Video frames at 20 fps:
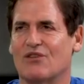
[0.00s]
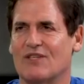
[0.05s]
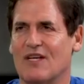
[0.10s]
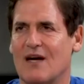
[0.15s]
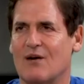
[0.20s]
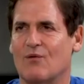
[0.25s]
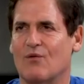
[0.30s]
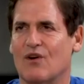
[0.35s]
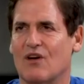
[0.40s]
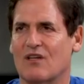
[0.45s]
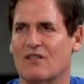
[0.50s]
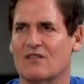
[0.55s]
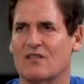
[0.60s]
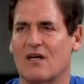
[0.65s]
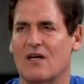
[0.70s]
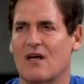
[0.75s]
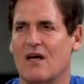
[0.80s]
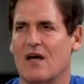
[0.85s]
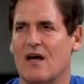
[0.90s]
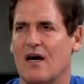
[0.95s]
neural
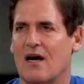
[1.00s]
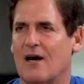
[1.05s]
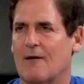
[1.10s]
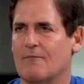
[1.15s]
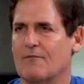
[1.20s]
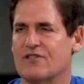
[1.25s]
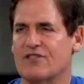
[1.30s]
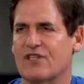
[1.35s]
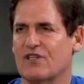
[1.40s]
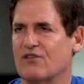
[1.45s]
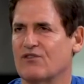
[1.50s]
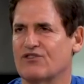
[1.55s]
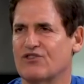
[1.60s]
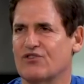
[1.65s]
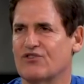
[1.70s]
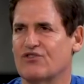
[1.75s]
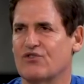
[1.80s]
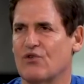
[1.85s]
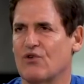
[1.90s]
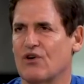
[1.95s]
networks. Um, there's a
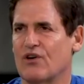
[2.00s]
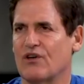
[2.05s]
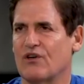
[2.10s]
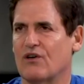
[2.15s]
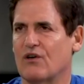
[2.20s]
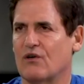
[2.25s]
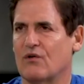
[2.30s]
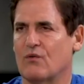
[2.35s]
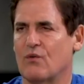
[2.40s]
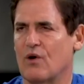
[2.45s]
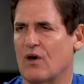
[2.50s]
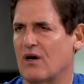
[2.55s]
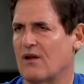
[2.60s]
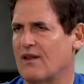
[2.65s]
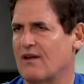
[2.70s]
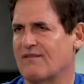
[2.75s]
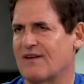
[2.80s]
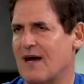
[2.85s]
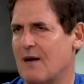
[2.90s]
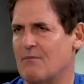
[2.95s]
little tutorial
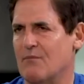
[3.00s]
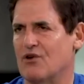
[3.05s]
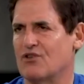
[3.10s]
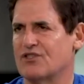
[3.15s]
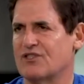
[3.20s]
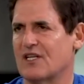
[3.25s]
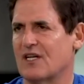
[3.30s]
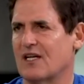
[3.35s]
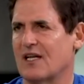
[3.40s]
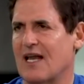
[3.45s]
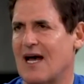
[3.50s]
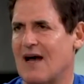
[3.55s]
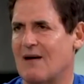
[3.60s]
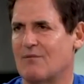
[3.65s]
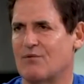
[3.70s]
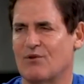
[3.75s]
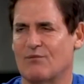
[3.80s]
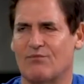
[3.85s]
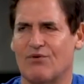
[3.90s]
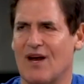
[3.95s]
where they've got most of the
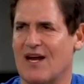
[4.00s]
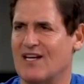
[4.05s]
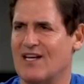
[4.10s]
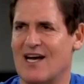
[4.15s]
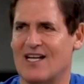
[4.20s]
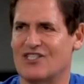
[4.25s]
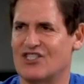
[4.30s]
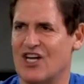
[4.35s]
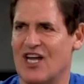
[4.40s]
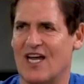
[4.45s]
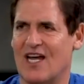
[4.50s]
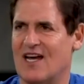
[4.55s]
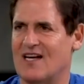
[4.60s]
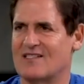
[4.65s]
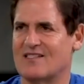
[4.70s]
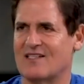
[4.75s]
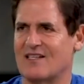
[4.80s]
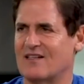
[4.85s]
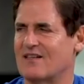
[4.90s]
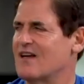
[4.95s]
library,
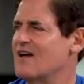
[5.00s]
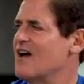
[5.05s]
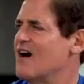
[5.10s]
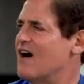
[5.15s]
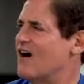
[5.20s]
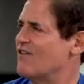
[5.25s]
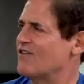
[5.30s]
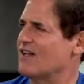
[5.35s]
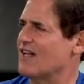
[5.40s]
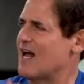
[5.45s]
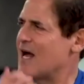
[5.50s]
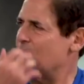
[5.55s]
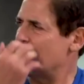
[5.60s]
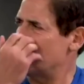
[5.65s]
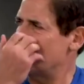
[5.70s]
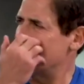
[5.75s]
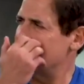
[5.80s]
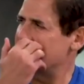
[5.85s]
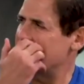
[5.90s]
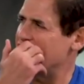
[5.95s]
brain.js, and all the
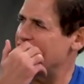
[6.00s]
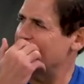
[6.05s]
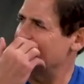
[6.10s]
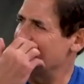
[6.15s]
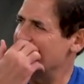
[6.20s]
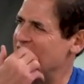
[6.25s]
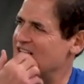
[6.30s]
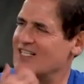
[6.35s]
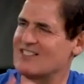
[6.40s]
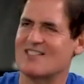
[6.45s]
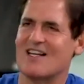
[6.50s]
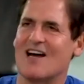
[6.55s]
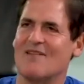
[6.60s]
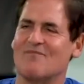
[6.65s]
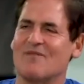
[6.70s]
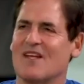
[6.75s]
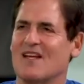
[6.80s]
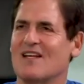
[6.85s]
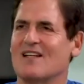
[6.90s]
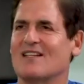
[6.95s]
libraries. And it's
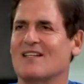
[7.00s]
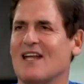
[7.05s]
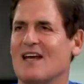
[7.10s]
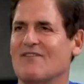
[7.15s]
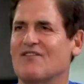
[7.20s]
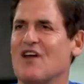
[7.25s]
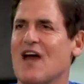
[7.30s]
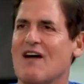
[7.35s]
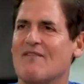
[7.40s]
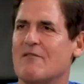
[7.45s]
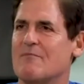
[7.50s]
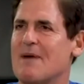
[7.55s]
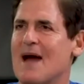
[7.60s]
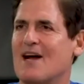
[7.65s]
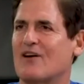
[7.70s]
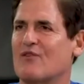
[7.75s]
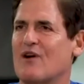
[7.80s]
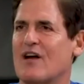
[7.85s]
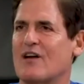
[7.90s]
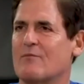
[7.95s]
not, if you have a
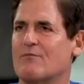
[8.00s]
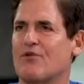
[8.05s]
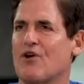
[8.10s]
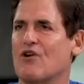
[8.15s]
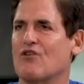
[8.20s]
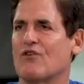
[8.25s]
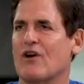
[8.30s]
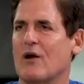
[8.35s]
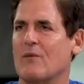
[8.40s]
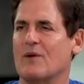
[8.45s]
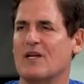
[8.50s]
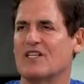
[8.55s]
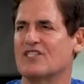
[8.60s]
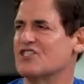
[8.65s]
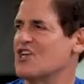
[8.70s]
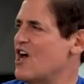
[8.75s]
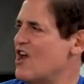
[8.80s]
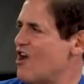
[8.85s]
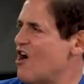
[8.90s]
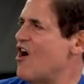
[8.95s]
background in
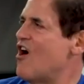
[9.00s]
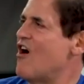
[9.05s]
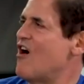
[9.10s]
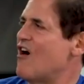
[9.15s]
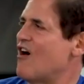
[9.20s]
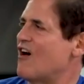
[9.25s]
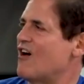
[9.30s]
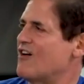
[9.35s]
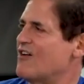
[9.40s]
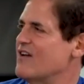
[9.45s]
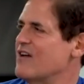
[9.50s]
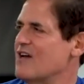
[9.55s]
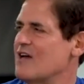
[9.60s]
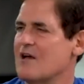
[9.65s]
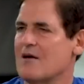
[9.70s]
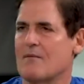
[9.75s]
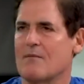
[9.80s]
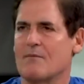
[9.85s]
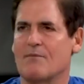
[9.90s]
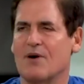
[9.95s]
programming, it's not hard.
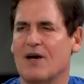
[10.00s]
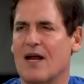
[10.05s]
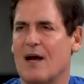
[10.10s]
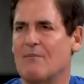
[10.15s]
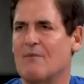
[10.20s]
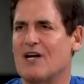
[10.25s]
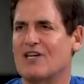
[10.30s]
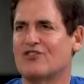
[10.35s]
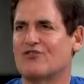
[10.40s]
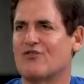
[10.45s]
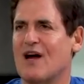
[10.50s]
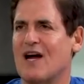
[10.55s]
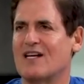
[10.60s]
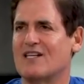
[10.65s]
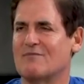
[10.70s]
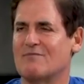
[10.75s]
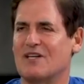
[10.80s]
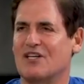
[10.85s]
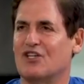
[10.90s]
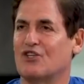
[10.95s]
But I'm not
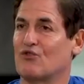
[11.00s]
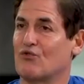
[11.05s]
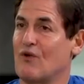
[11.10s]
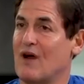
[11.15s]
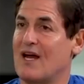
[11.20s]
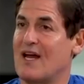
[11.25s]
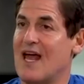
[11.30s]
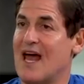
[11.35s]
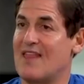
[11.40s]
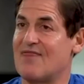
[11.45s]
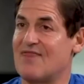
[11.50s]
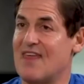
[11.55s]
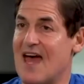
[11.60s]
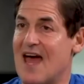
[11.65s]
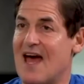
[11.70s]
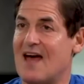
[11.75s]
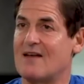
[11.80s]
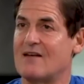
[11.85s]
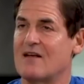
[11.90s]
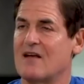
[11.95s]
trying to be great at
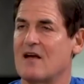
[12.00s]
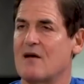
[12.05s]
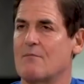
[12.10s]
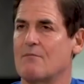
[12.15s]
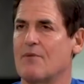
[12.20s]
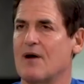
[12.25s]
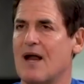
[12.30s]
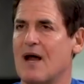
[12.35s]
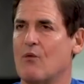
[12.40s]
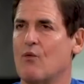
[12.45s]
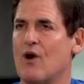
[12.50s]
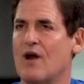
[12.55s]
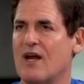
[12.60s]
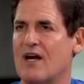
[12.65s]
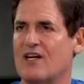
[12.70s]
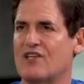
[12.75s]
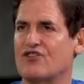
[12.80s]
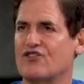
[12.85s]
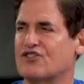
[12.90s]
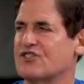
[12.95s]
that, but I
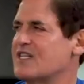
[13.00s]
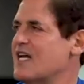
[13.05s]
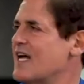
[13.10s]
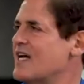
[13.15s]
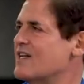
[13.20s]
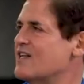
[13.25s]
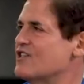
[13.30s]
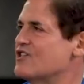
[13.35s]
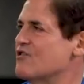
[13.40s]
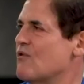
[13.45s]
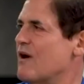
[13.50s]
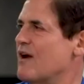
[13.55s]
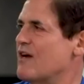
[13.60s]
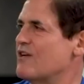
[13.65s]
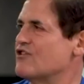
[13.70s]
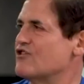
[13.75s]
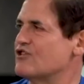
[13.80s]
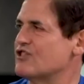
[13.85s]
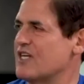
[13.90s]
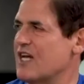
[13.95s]
want to understand it. So
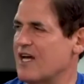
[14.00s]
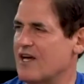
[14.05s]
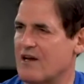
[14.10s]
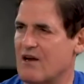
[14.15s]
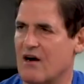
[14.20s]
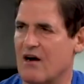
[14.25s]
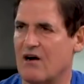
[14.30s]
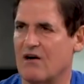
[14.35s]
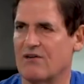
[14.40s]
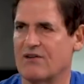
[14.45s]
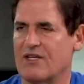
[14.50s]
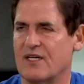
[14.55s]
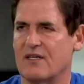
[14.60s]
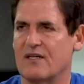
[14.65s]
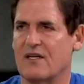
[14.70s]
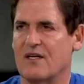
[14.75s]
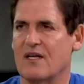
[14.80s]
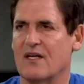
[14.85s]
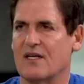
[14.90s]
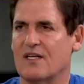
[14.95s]
I understand all
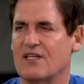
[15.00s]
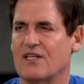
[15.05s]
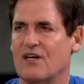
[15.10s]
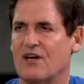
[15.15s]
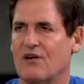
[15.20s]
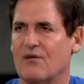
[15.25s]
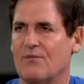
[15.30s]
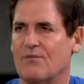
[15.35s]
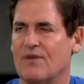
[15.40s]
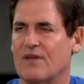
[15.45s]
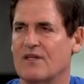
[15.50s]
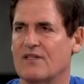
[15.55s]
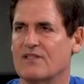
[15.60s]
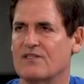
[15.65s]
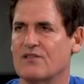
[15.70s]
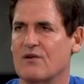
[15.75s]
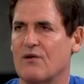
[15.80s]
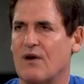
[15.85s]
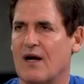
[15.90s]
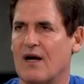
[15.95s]
the, you know,
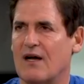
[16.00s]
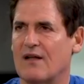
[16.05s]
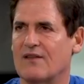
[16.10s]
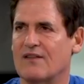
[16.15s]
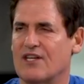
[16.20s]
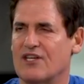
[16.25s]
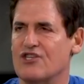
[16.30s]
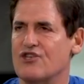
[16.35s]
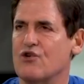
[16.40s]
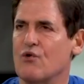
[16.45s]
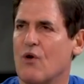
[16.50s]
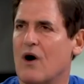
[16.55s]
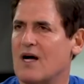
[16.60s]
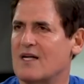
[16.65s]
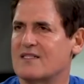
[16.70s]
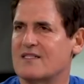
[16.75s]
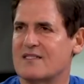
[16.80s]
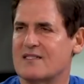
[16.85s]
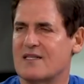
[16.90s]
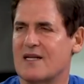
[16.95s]
so I, the
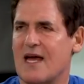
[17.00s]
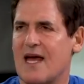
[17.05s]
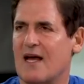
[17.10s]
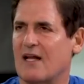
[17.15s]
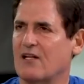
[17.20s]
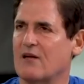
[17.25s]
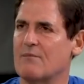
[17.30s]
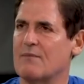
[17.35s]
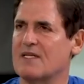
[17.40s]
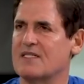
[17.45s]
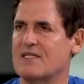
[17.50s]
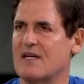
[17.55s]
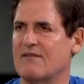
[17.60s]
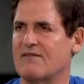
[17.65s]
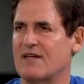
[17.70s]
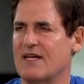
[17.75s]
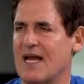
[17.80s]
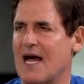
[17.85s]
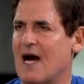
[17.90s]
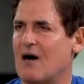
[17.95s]
nuanced
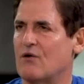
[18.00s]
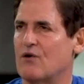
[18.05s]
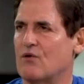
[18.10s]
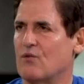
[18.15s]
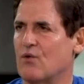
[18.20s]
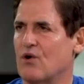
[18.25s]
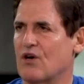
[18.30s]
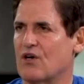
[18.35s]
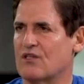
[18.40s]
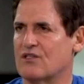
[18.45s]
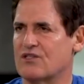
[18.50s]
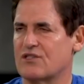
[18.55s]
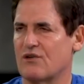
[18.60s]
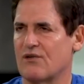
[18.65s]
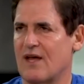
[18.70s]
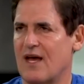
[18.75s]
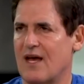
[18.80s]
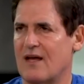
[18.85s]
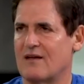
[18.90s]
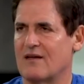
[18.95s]
elements of it and how it works
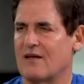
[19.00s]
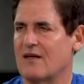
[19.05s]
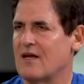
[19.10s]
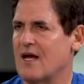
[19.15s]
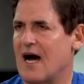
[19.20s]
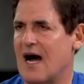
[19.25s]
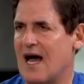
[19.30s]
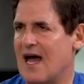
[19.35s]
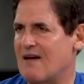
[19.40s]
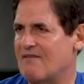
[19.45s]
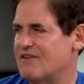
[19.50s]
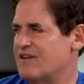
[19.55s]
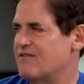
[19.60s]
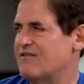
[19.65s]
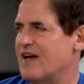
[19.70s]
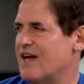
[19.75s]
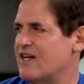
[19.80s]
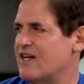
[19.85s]
so that I have an